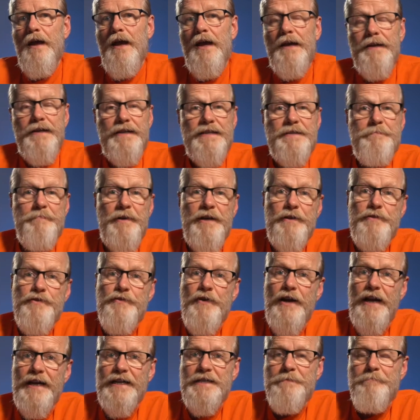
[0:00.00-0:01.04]
The
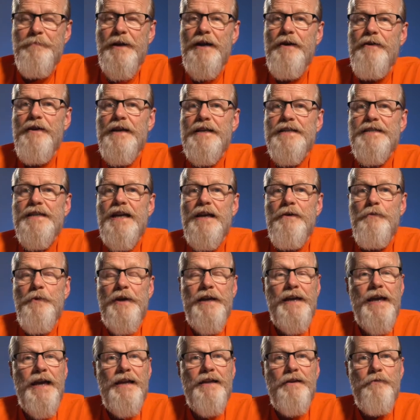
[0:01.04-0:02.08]
spiritual experience we
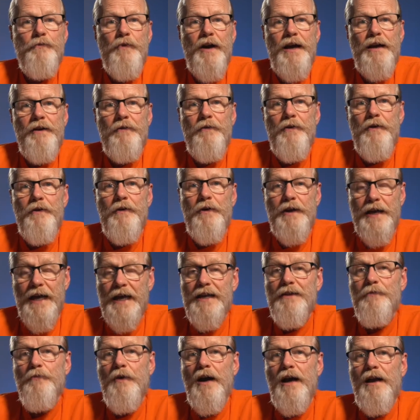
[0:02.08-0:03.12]
get while
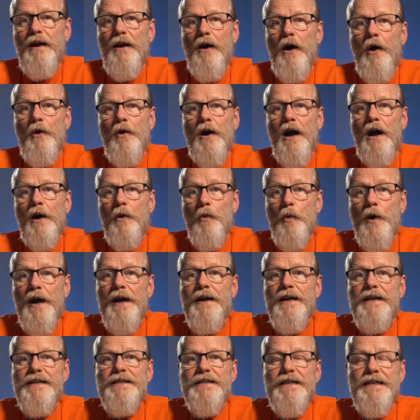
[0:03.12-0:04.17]
our
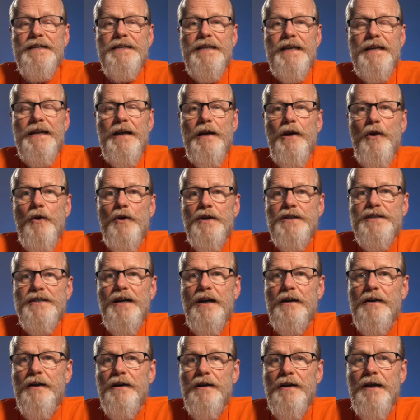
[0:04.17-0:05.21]
awareness is in the lower
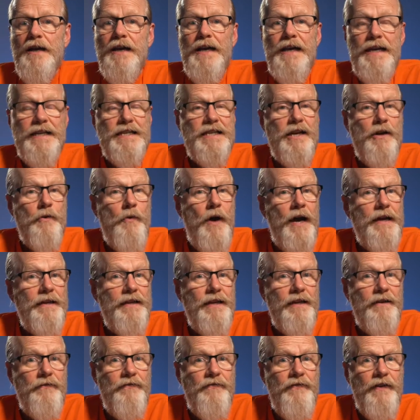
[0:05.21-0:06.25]
chakra is quite
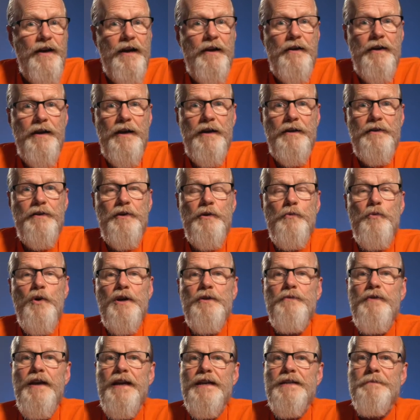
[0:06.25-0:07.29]
inferior to
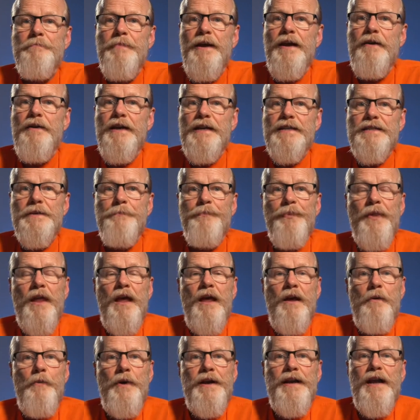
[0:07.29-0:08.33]
what we experience
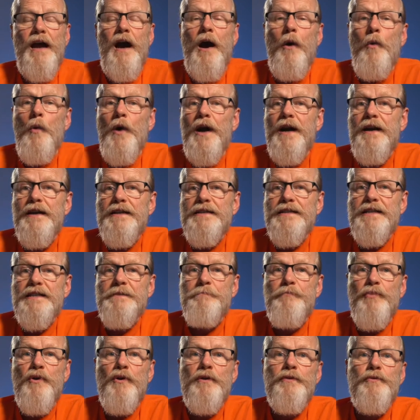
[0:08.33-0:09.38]
when the awareness is
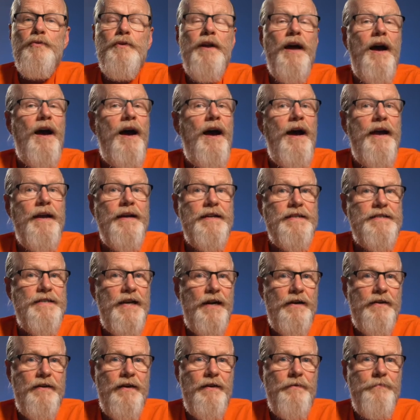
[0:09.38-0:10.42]
brought to the higher
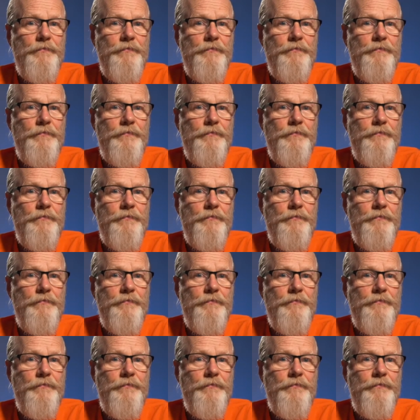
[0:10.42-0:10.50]
chakra.